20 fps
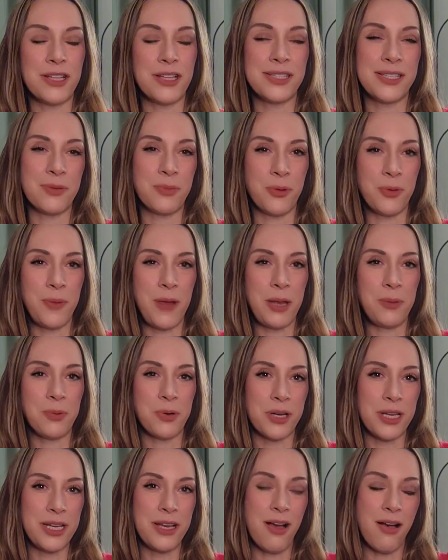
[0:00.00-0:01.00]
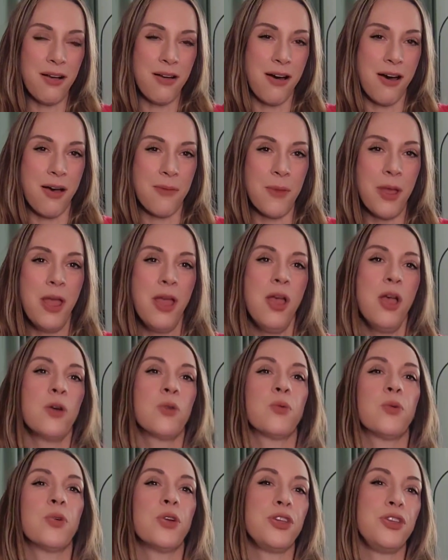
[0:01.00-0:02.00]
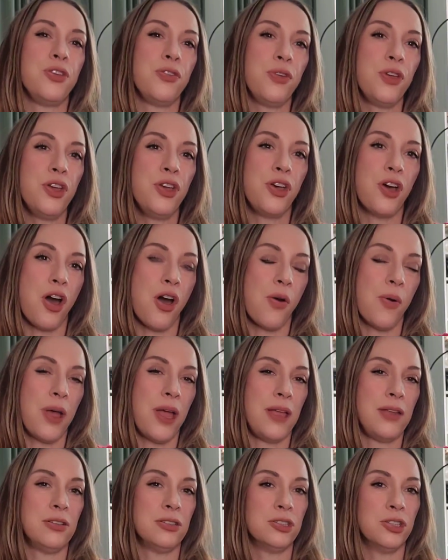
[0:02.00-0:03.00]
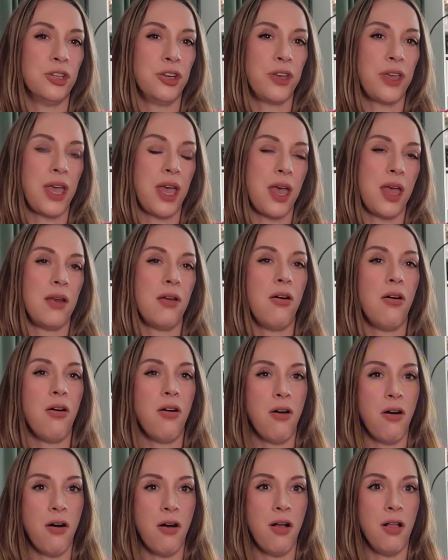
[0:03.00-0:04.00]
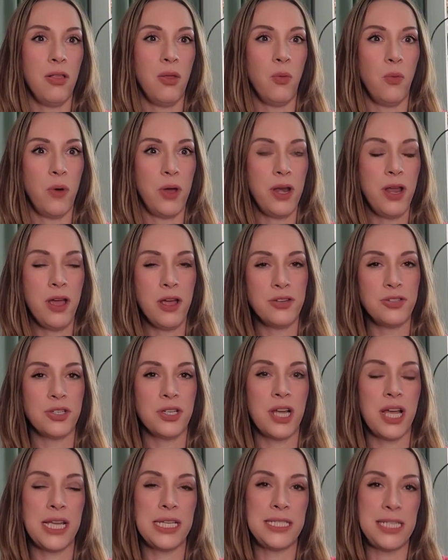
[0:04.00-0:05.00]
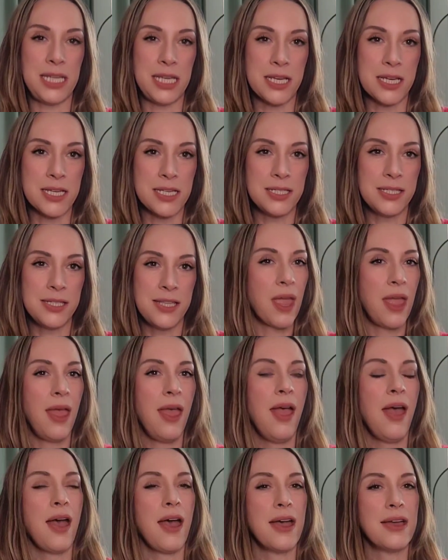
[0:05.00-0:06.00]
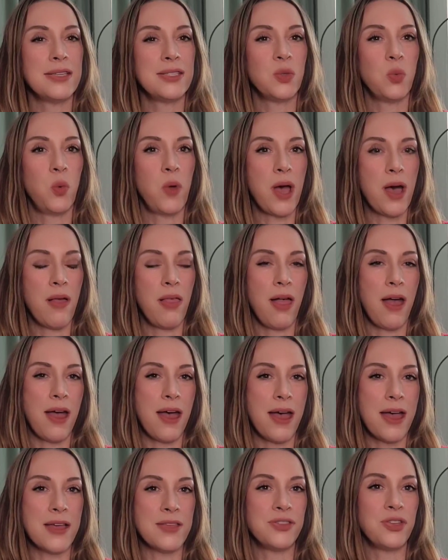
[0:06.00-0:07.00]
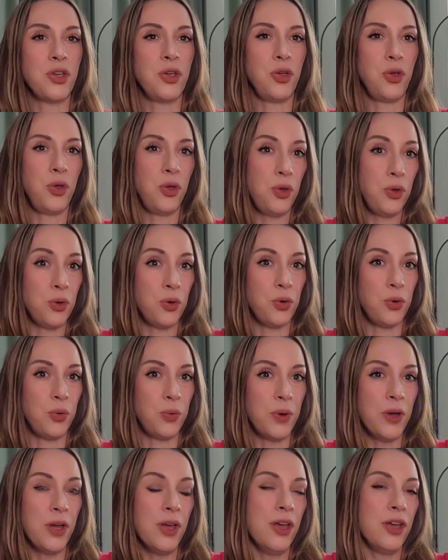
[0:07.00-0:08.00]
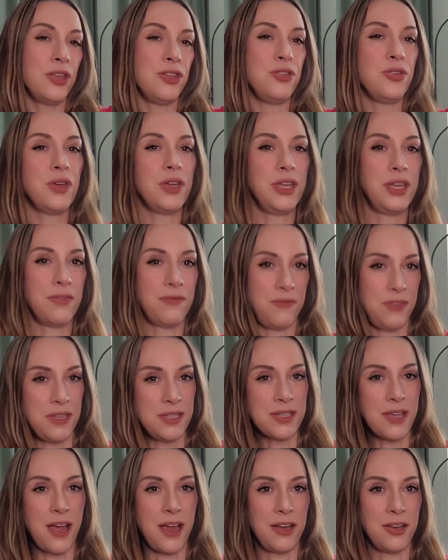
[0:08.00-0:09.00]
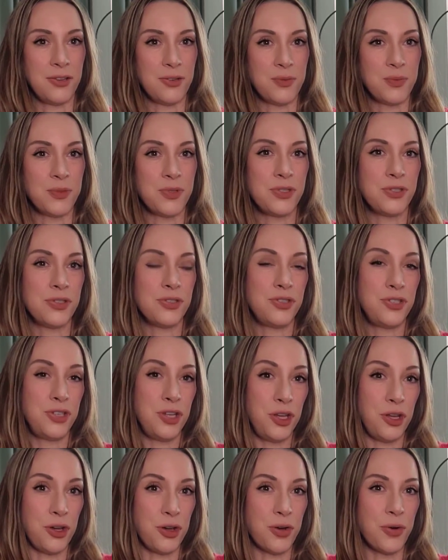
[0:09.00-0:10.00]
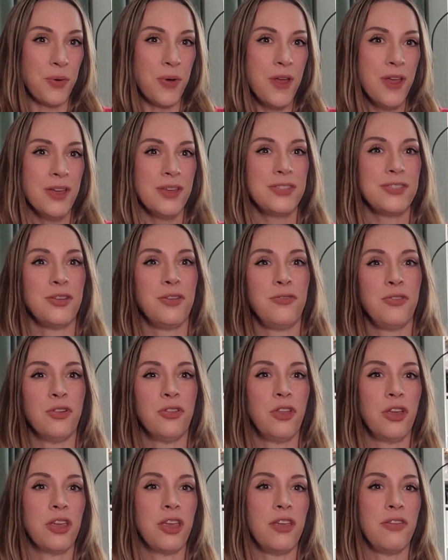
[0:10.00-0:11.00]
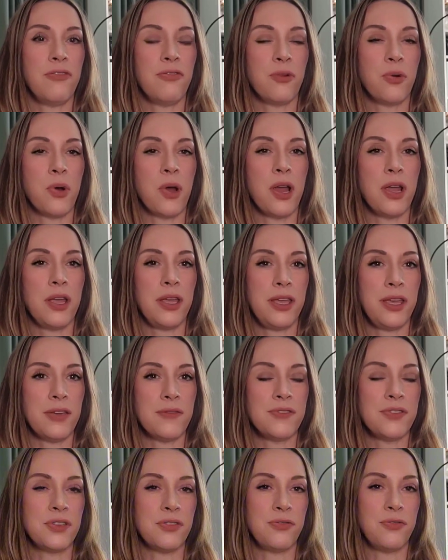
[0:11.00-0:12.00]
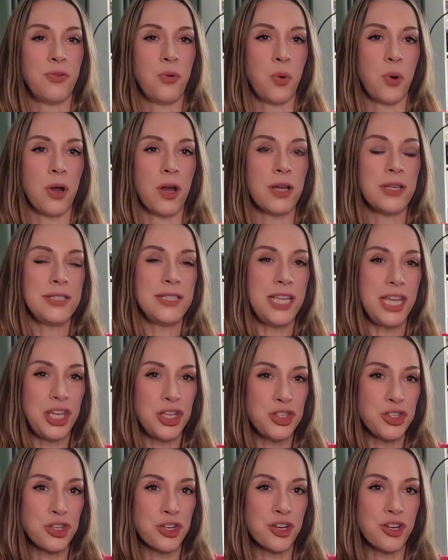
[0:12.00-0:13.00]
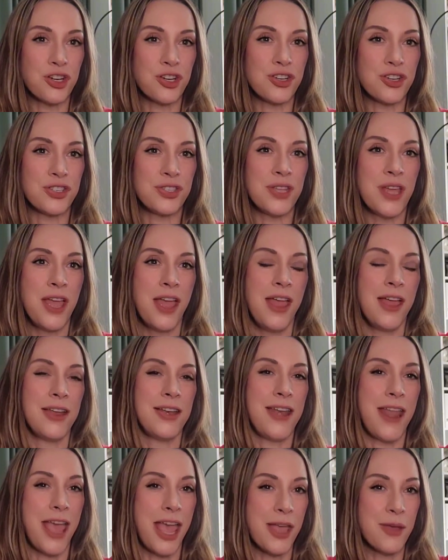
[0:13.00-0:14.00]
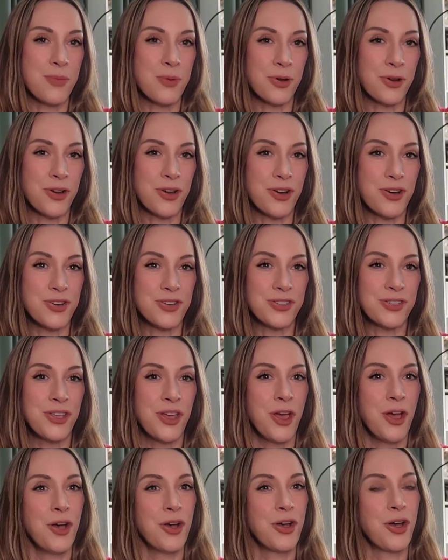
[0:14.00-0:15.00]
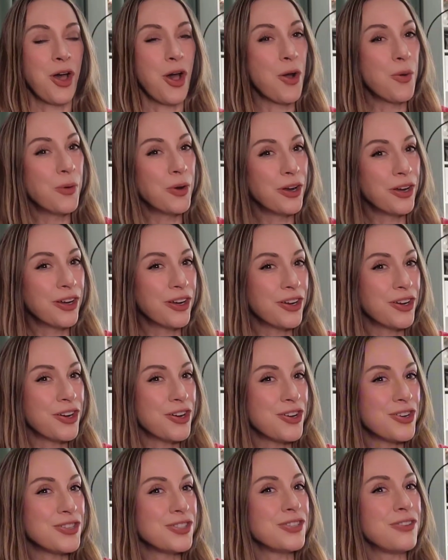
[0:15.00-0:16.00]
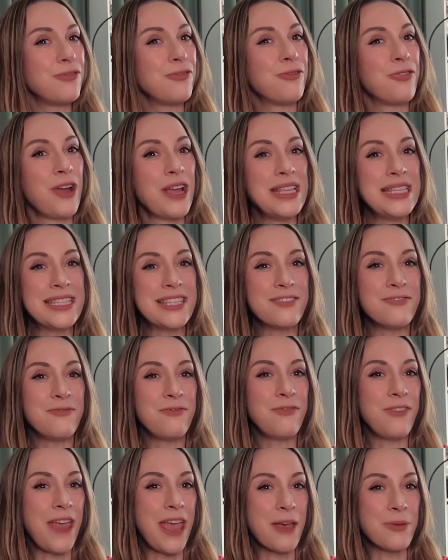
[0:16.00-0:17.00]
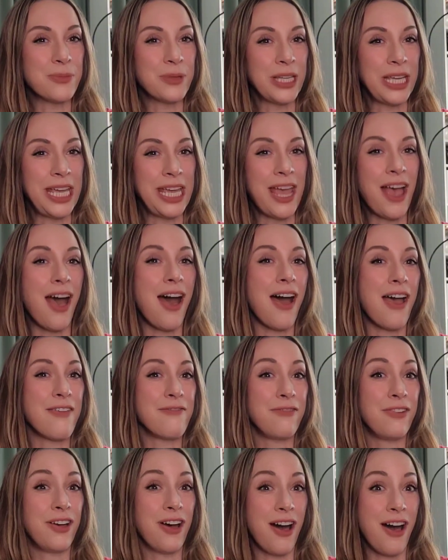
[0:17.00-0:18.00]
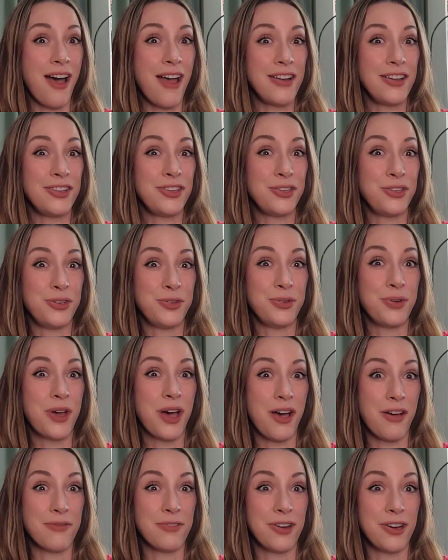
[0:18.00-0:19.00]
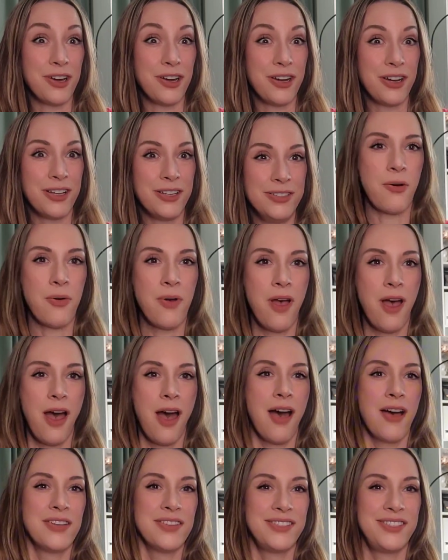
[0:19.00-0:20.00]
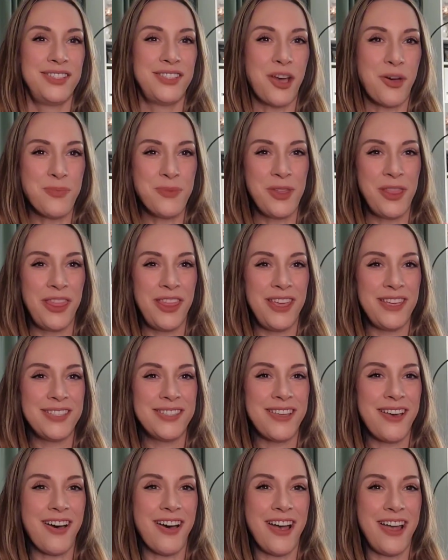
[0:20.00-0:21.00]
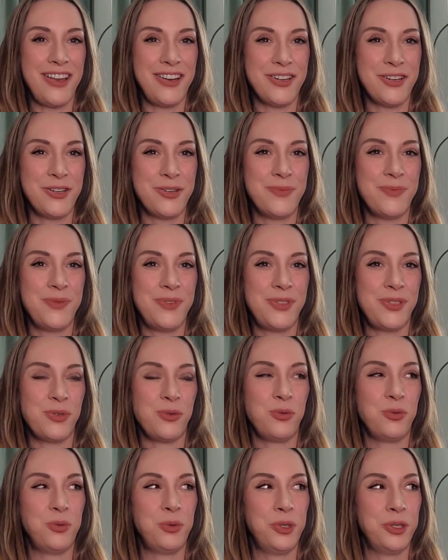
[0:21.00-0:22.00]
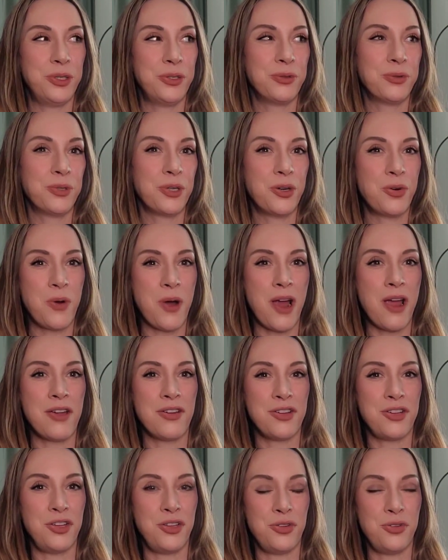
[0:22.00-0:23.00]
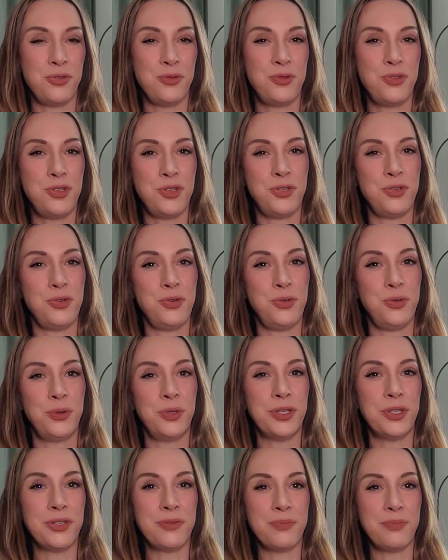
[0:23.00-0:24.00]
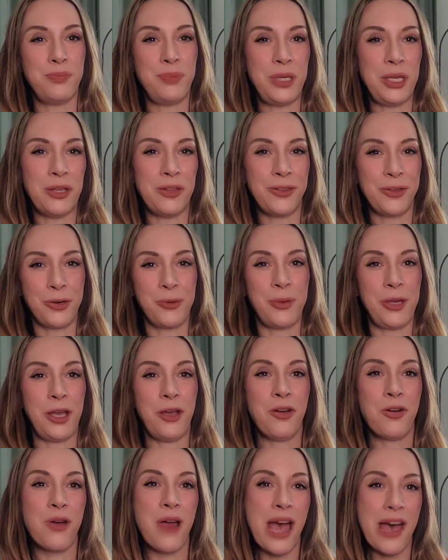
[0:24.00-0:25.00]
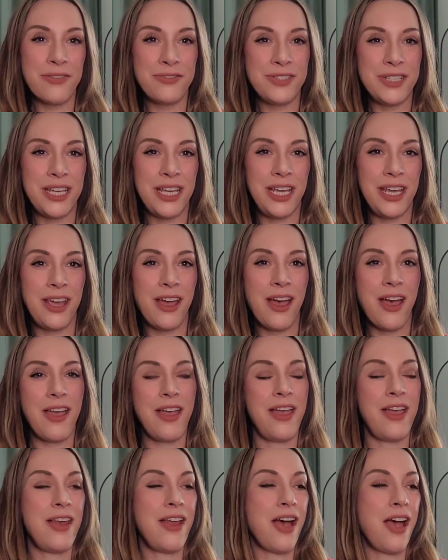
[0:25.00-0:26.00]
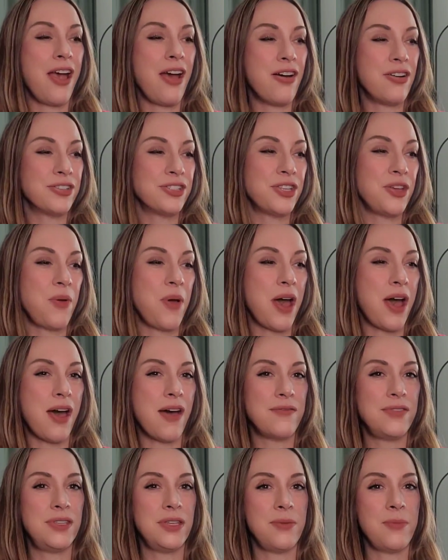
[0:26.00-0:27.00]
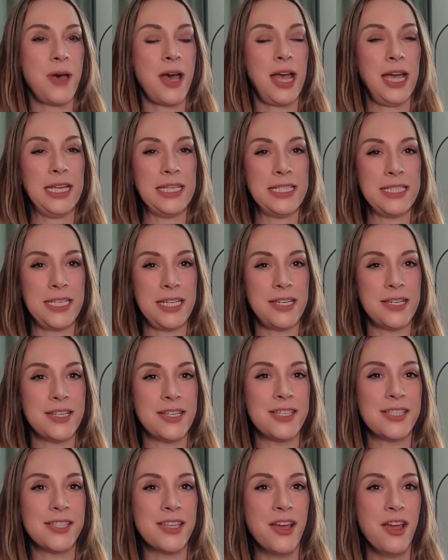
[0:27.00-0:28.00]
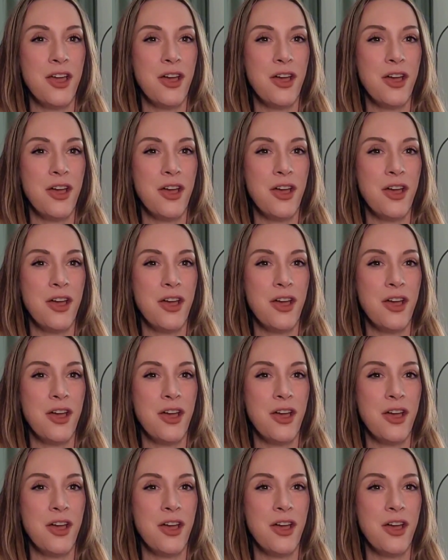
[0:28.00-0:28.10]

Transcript: at simplemadepretty.com where you can go and look at all 100 ideas as well as who you could give these items to. So if you're looking for gifts for teachers, neighbors, coworkers, friends and family, I've got you covered. Some of these items will require you to be a little bit crafty, and I also have some ideas